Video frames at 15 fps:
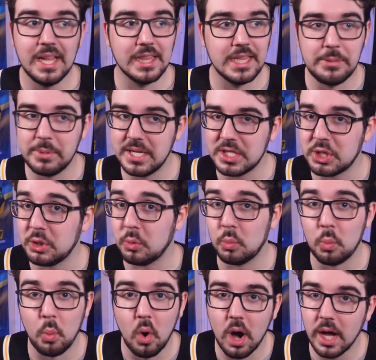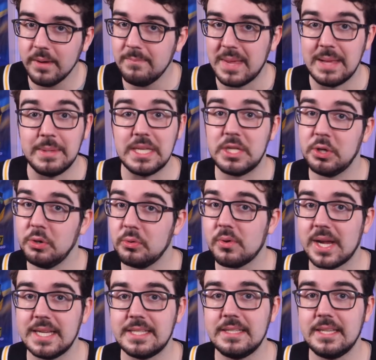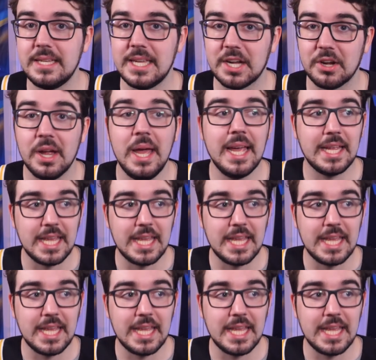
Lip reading: Limit it to one, maybe two races a year.